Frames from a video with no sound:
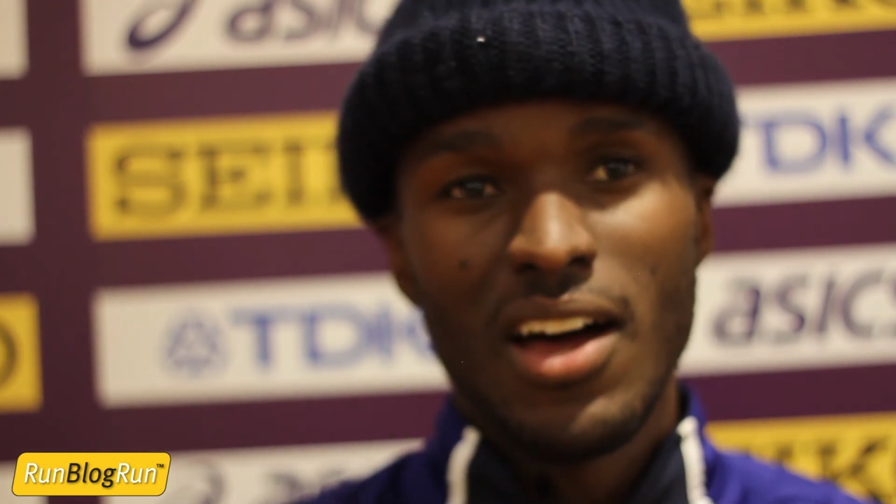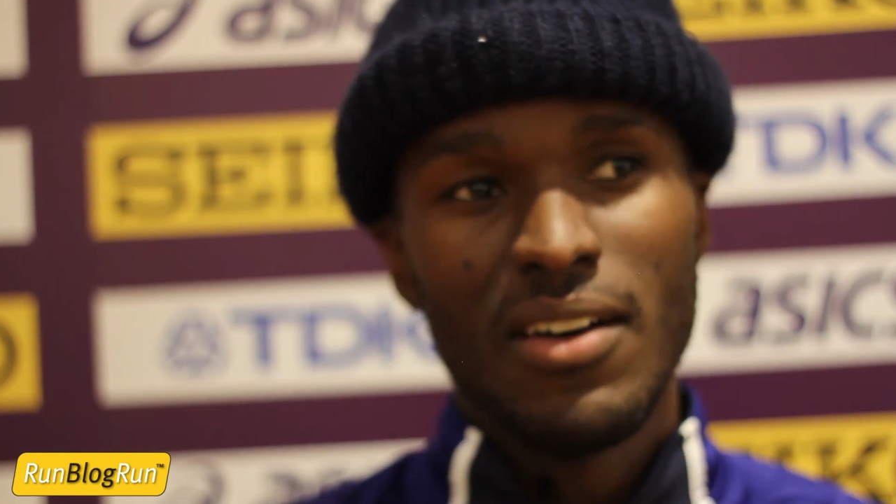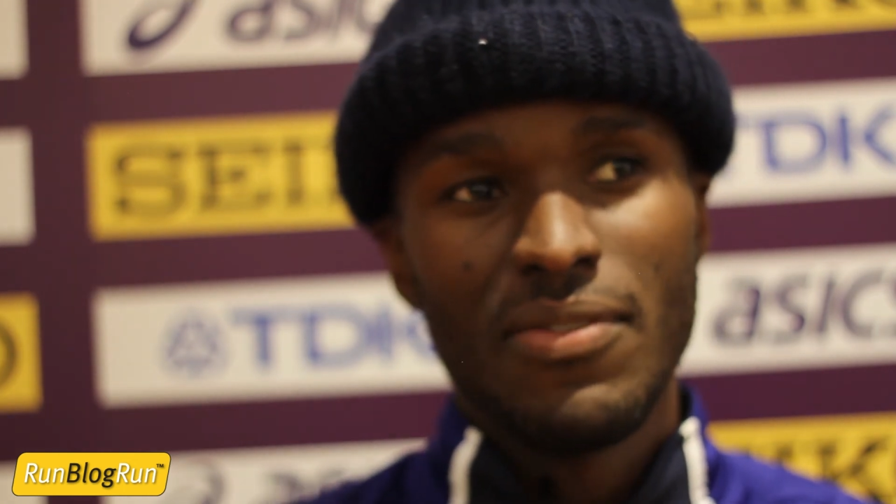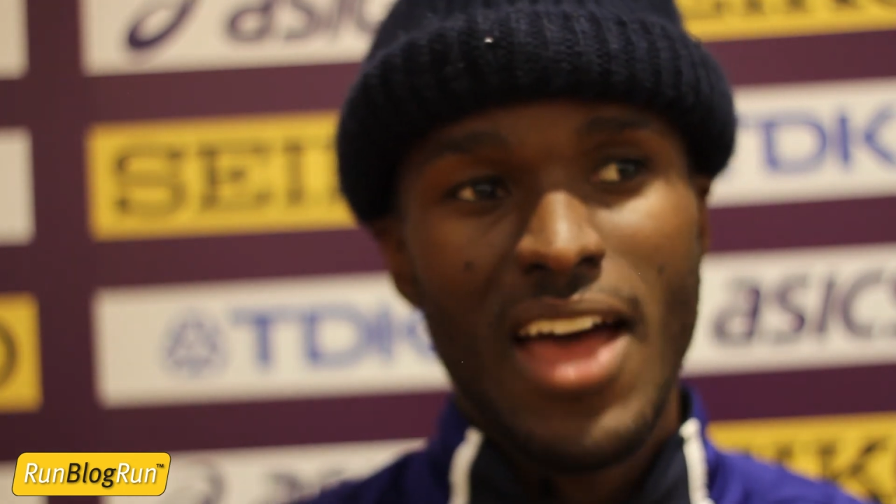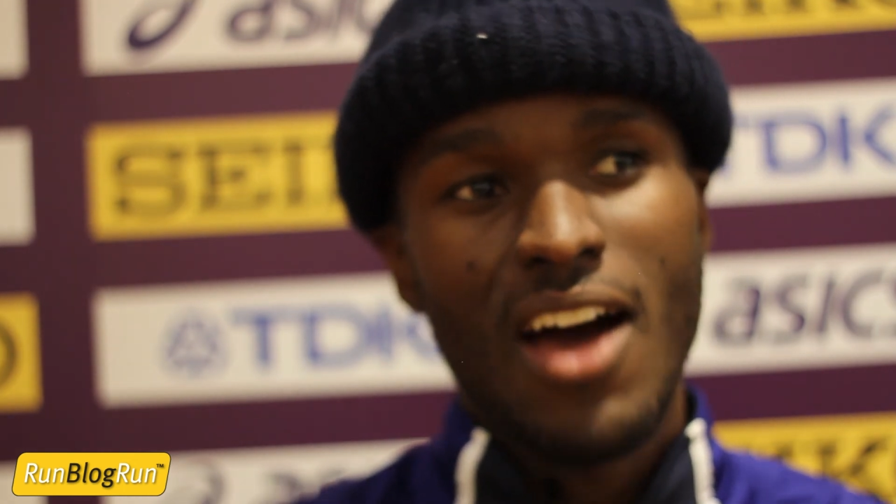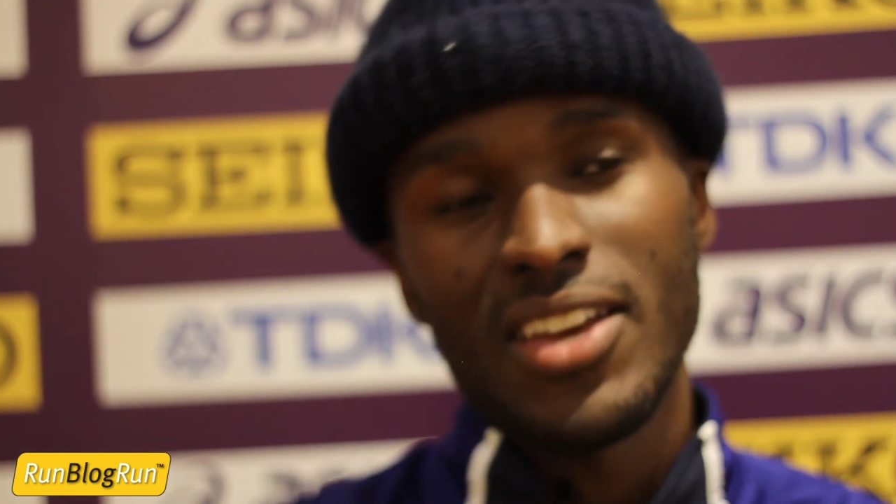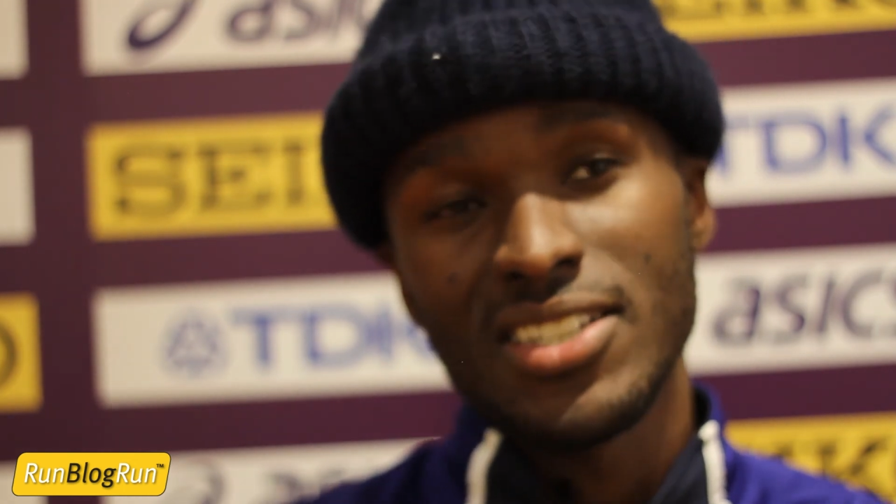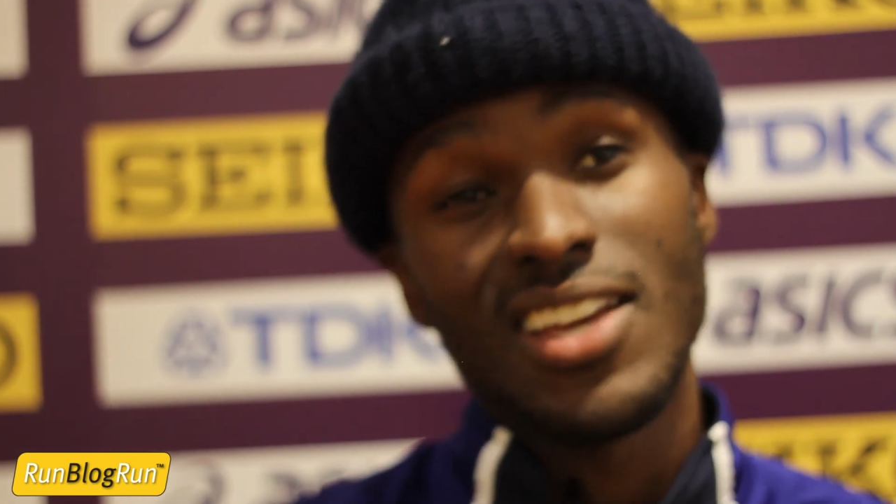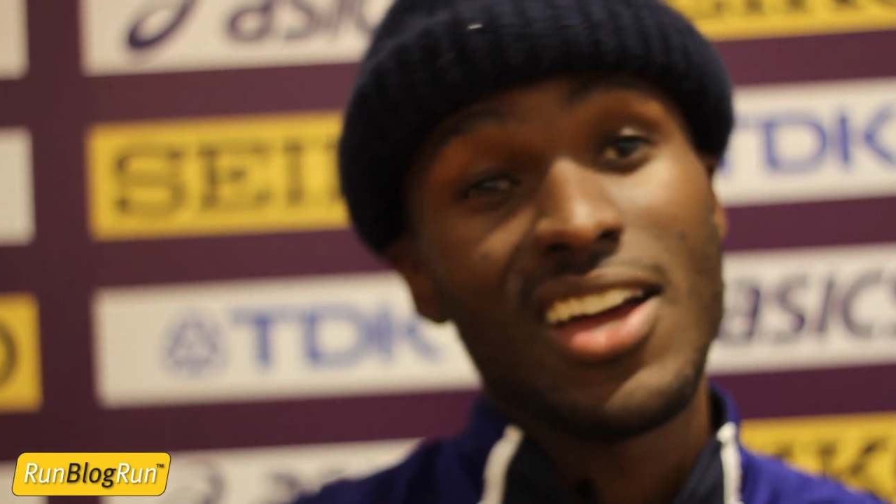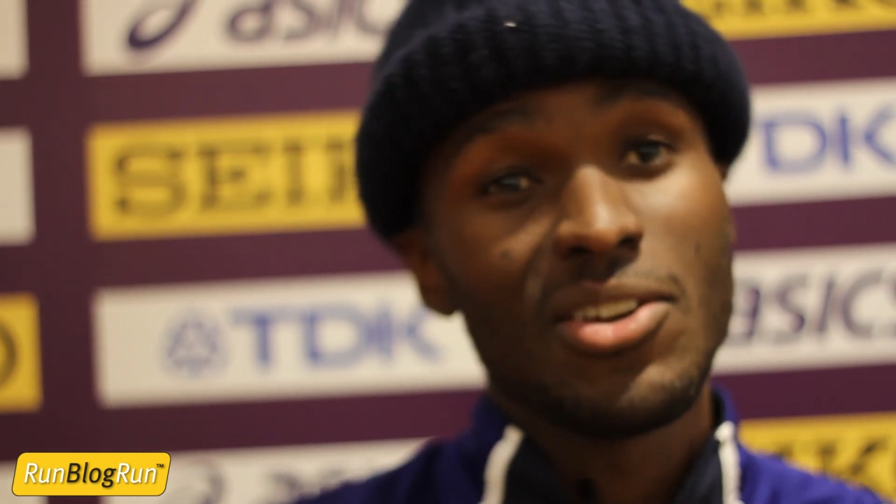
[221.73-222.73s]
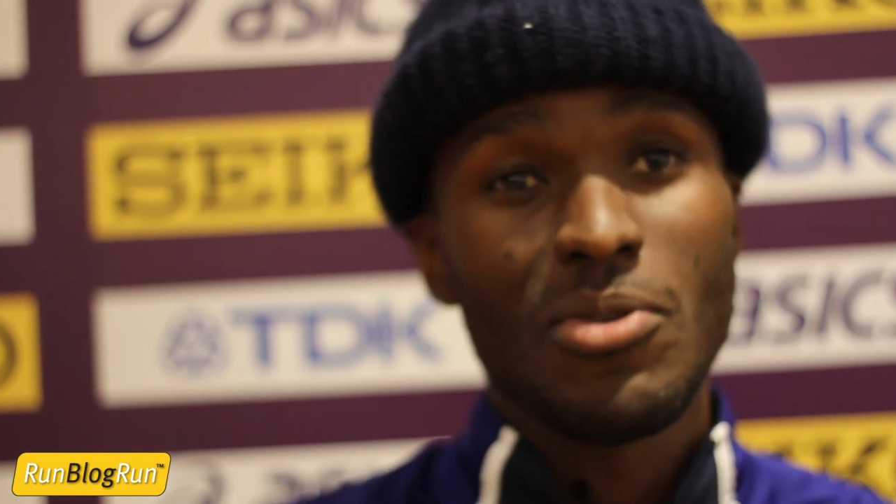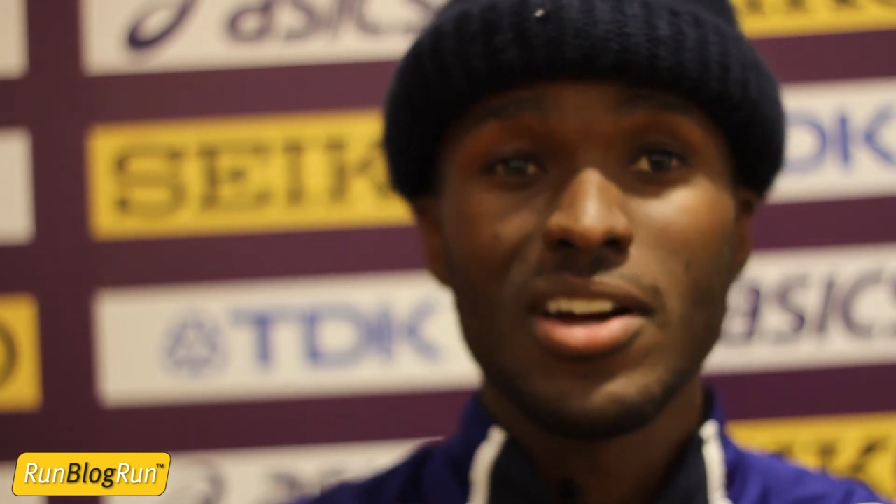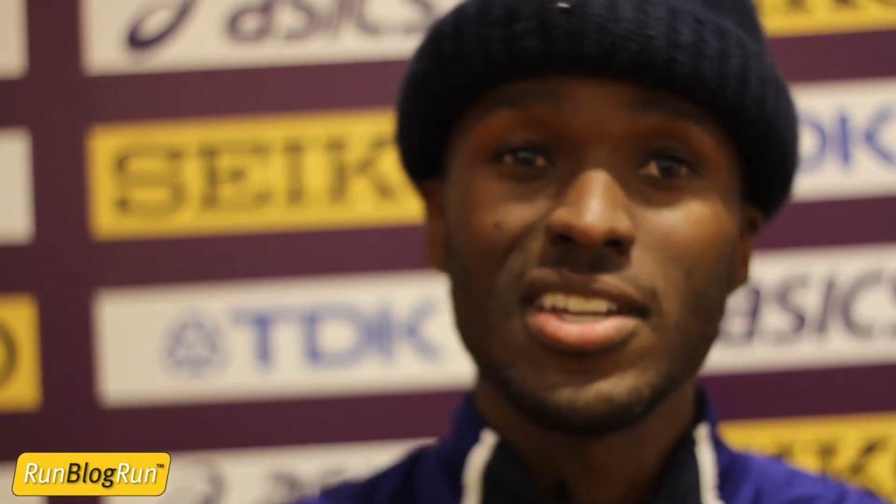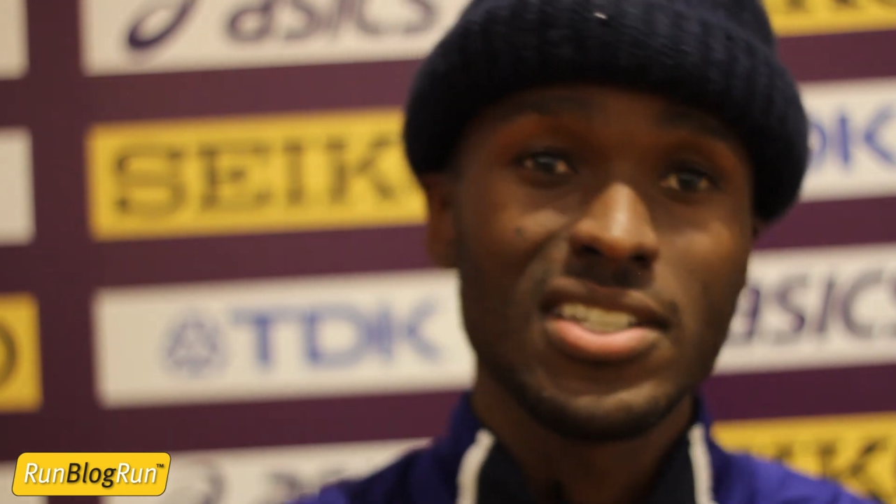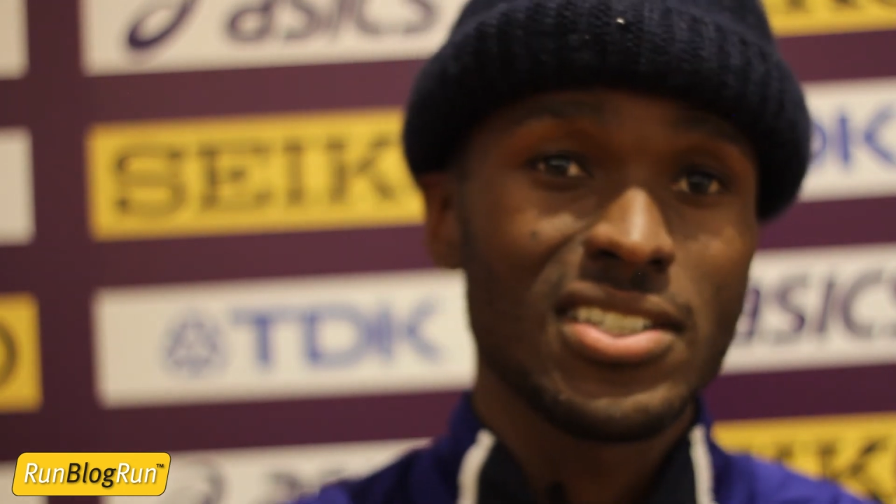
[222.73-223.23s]
of how he's gotten to
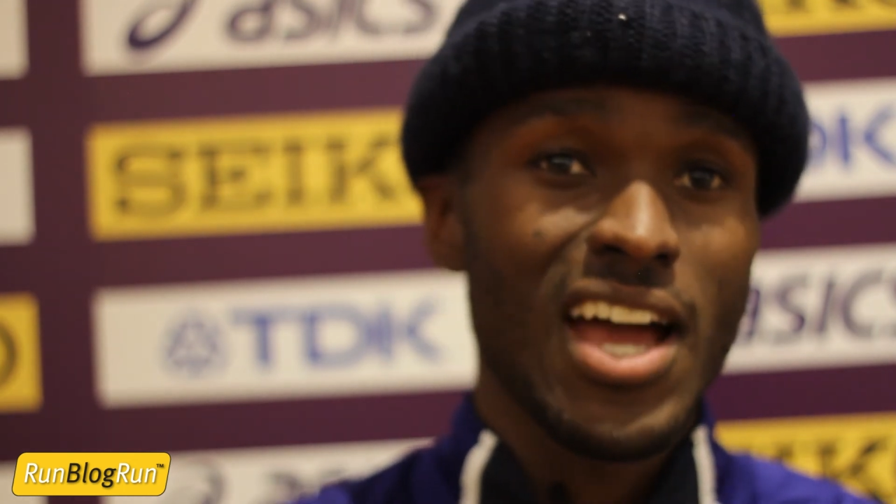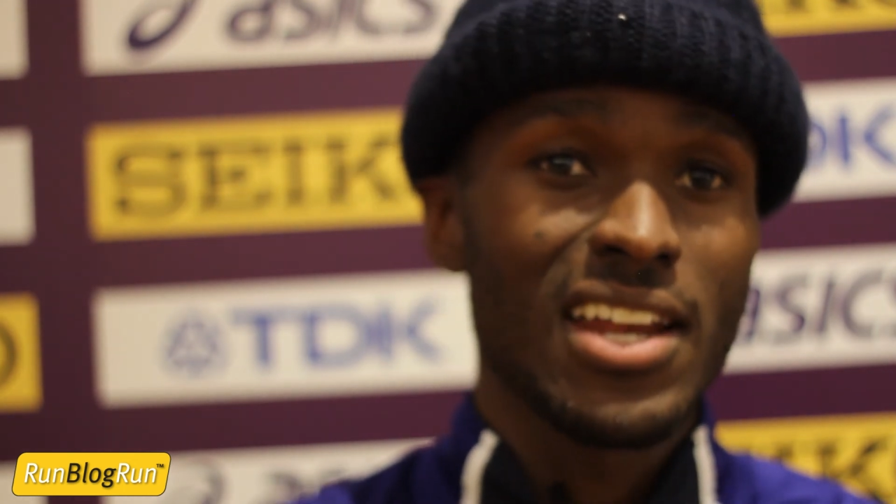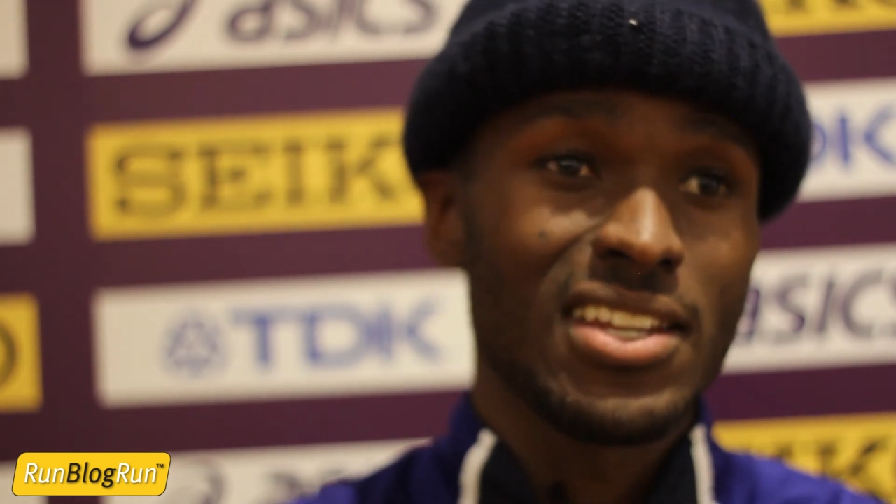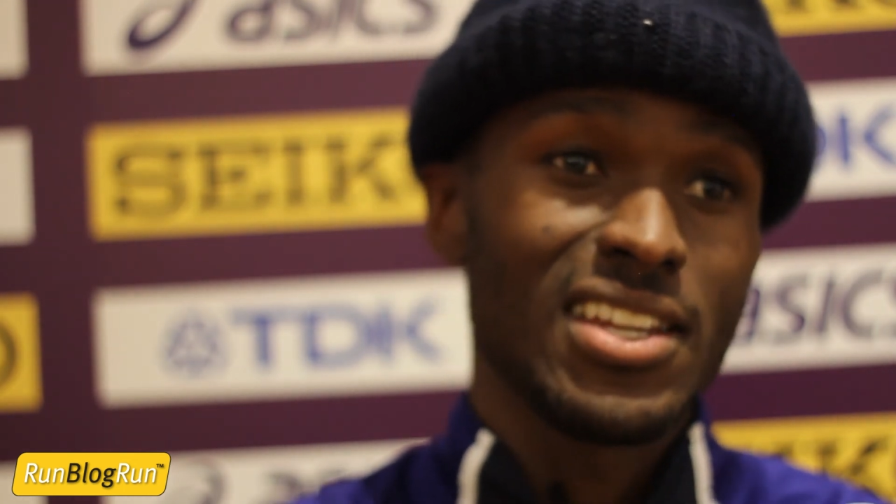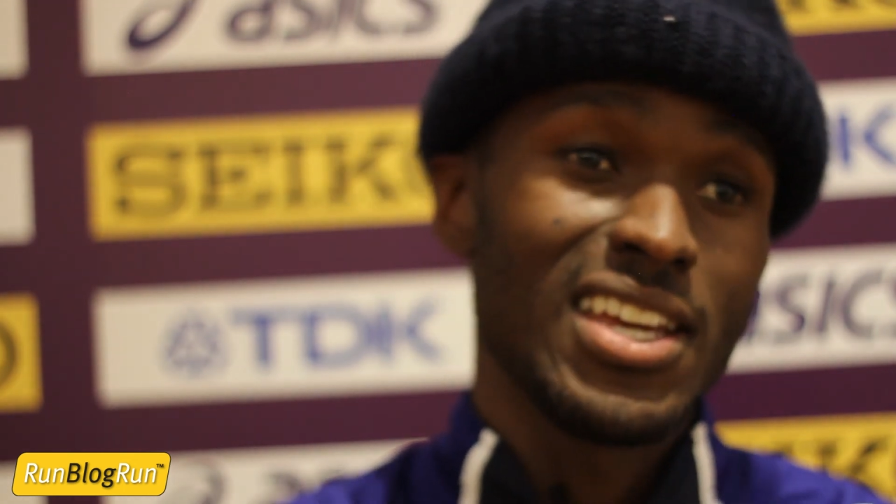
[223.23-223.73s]
where he's gotten